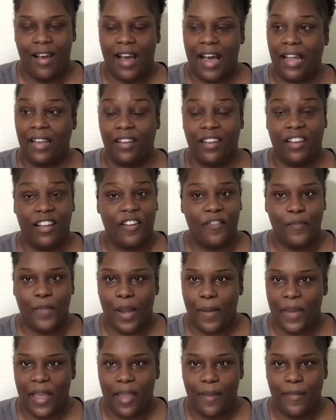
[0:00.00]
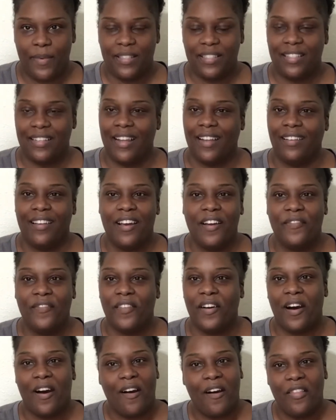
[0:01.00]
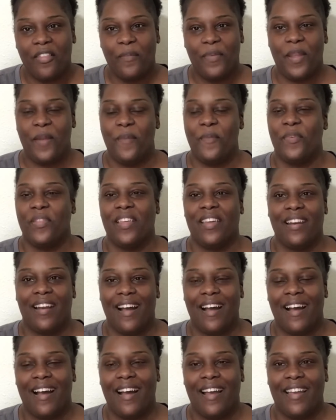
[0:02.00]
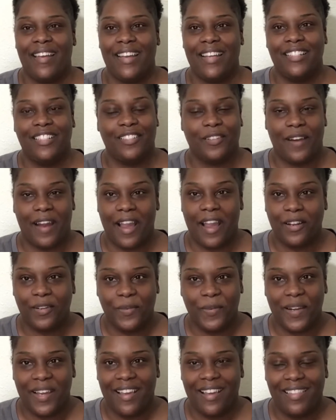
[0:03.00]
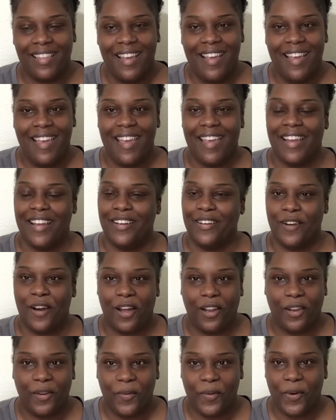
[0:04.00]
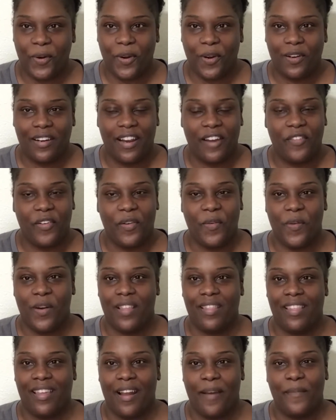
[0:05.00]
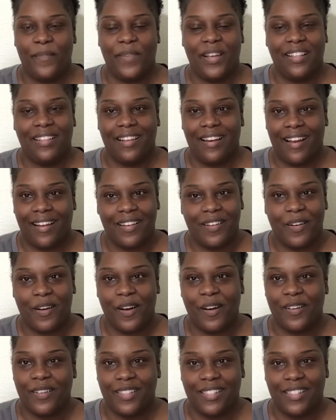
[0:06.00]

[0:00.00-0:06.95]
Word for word: I love my babies, and I love all the people that I interact with in Dolly World. Everyone that I meet that I can call